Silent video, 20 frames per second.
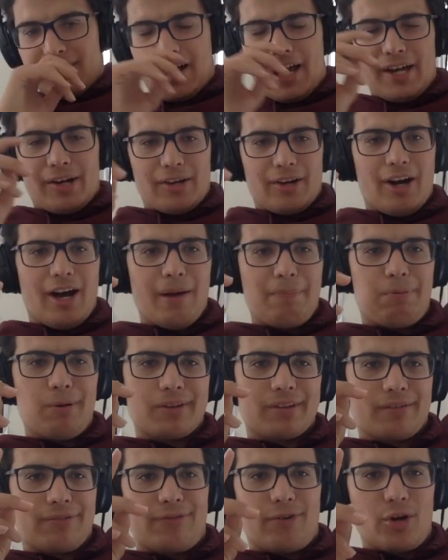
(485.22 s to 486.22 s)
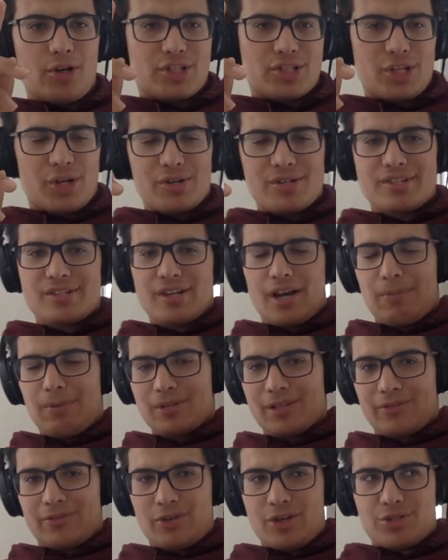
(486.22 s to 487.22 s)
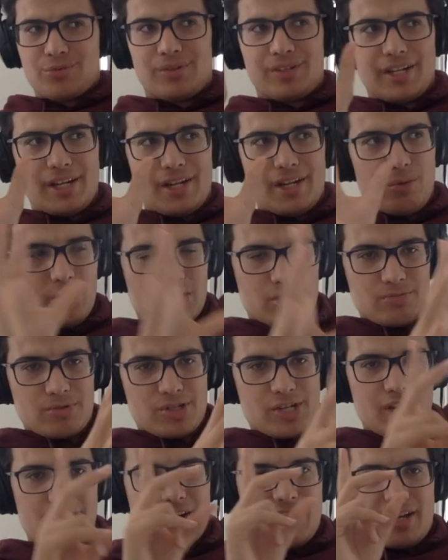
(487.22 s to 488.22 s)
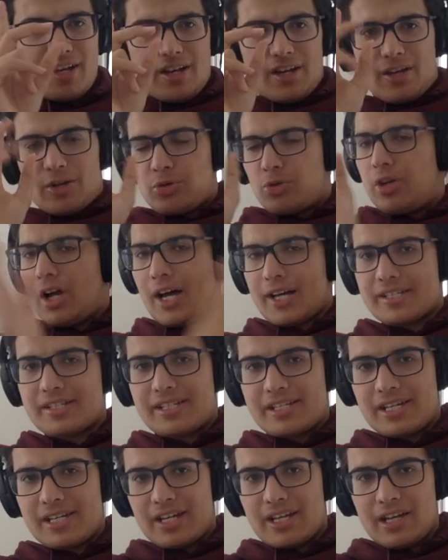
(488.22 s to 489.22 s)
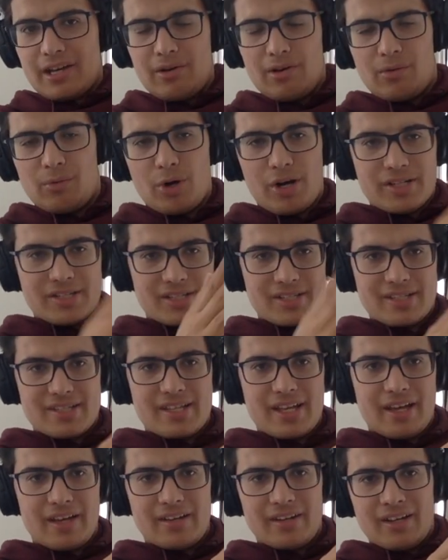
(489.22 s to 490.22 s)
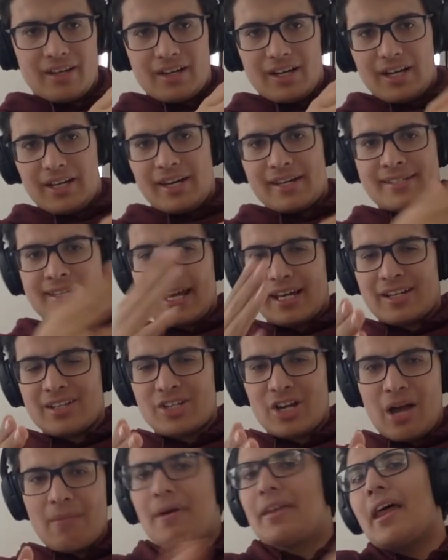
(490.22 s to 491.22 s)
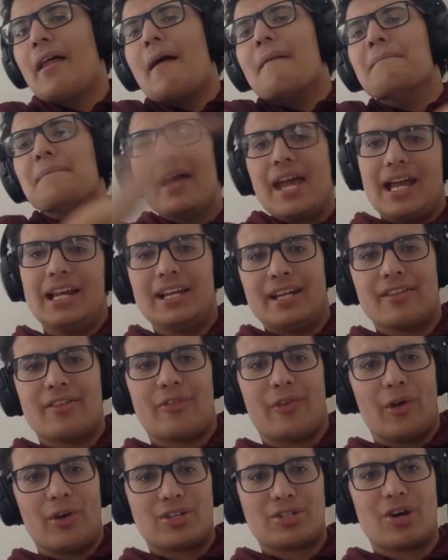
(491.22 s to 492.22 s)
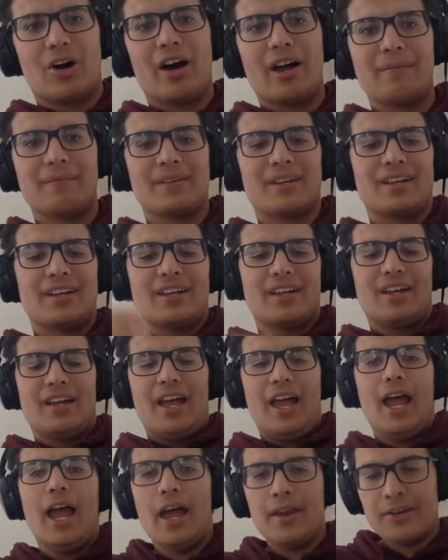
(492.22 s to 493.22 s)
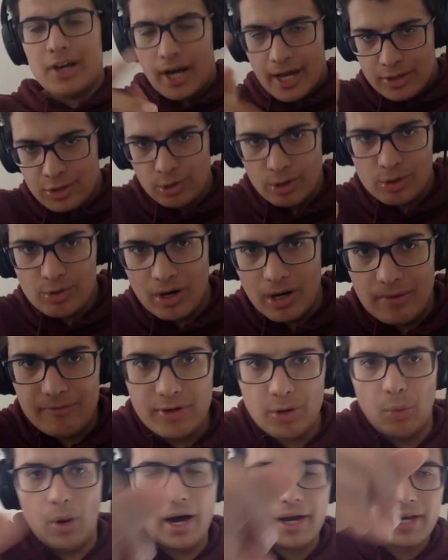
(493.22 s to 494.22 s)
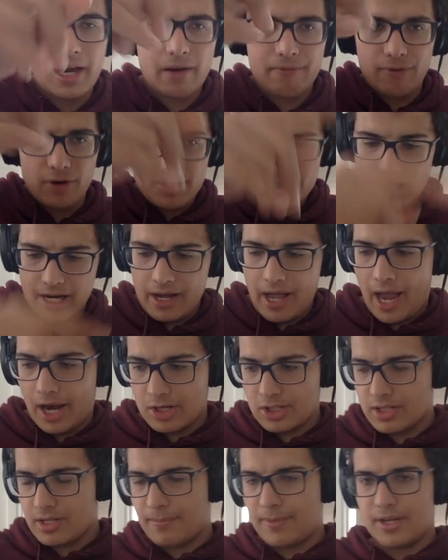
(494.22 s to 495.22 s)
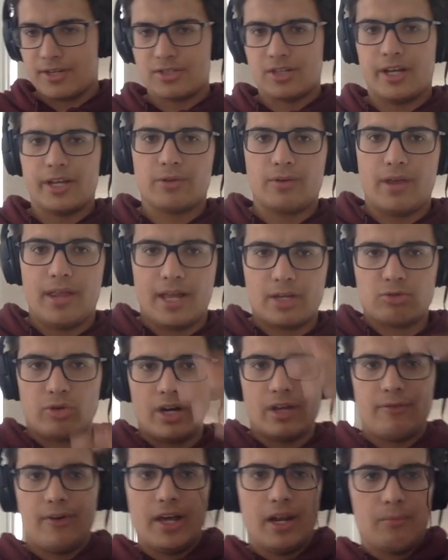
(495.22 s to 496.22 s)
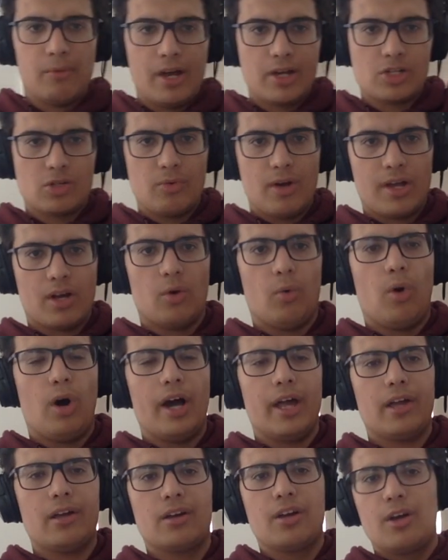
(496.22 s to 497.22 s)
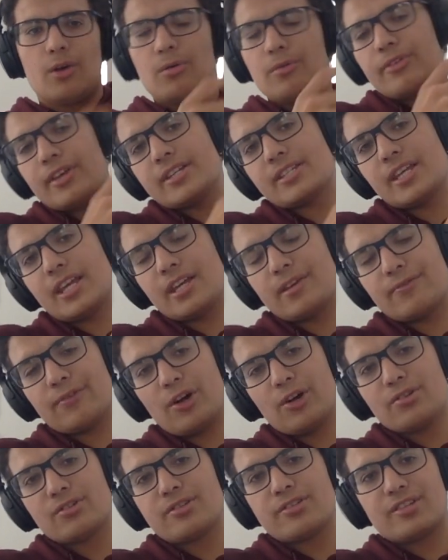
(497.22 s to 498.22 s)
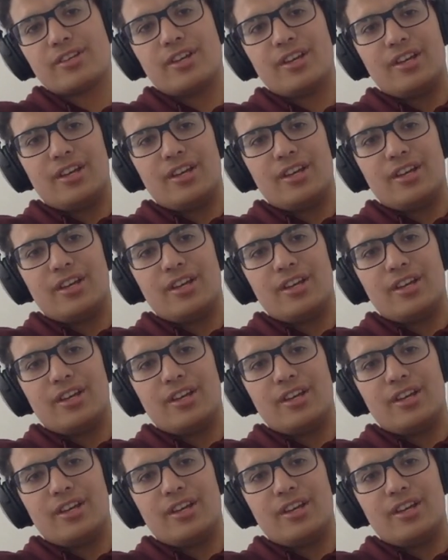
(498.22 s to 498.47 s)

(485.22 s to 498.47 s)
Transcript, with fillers: Hang Earth. on, I put the first dose. I put the first one in the washing machine last year, and it worked since then. And the second time, and then immediately the third time. And I do agree with you, wired headphones are actually the best, I agree. That's why you find I'm actually wearing a wire with these earphones.